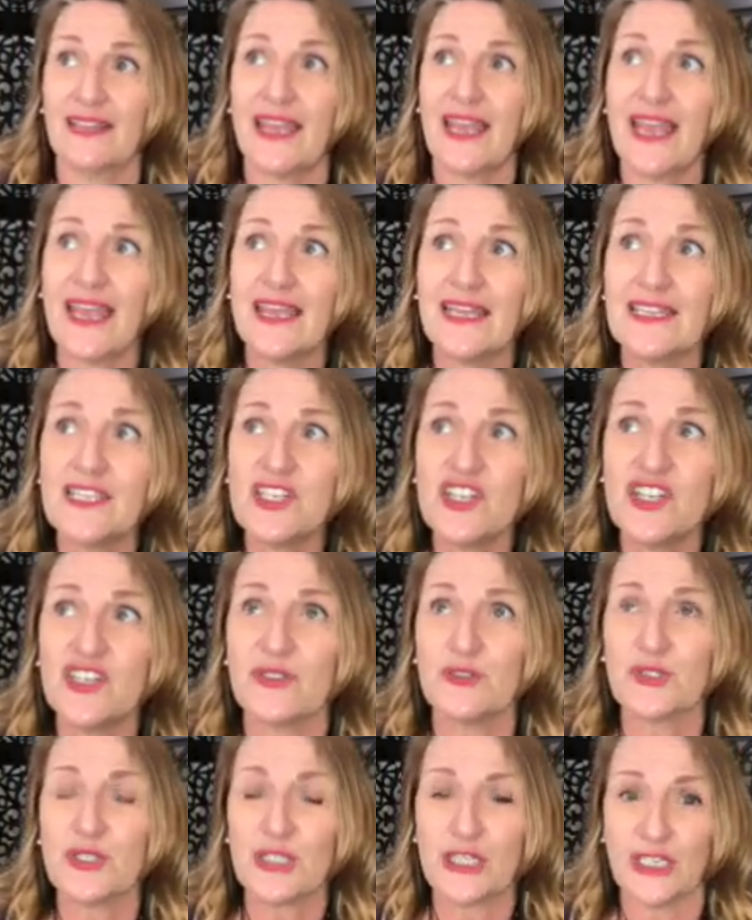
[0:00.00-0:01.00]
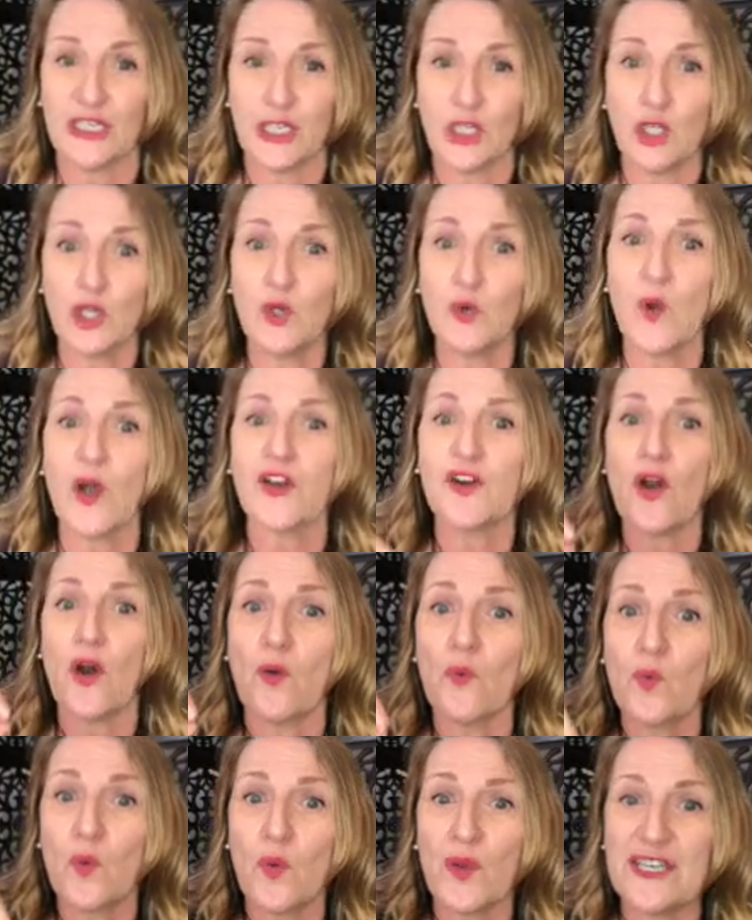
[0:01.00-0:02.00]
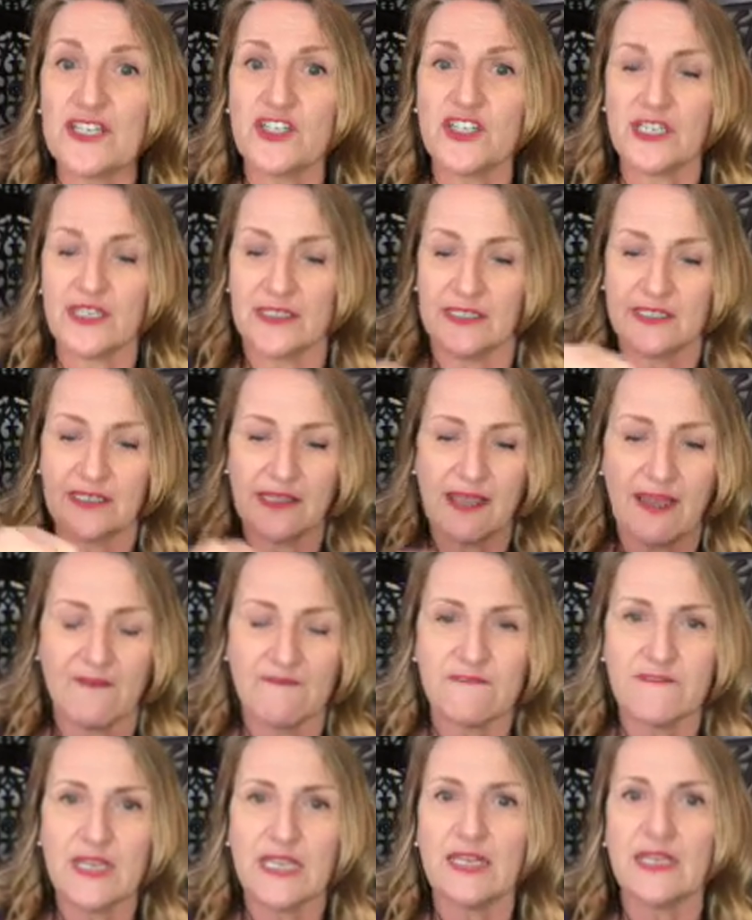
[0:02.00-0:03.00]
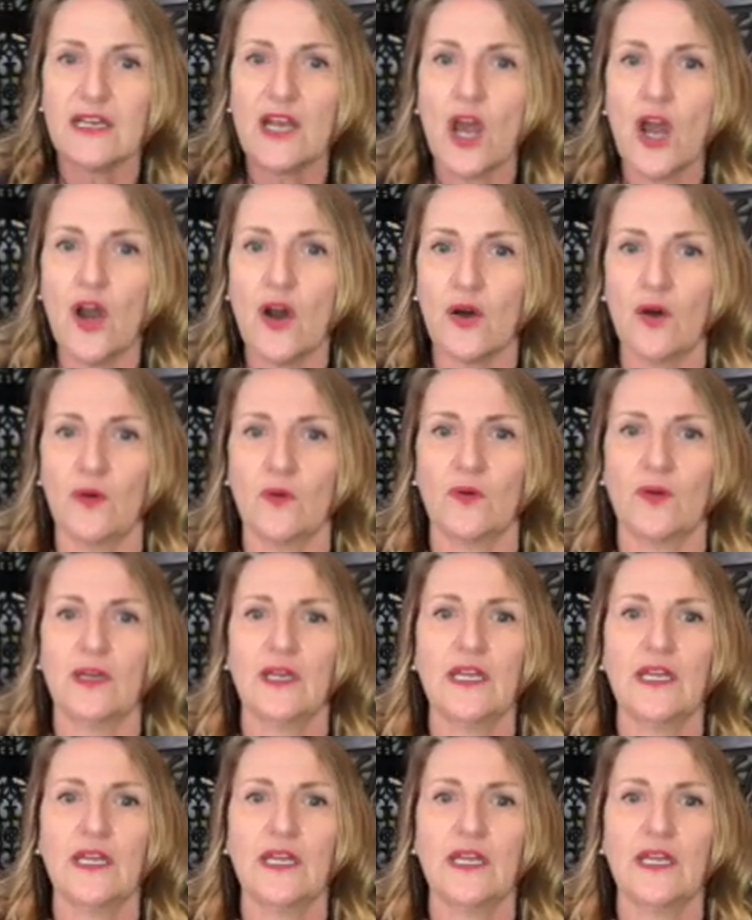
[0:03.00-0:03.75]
and children who are not widgets that fit in a hole,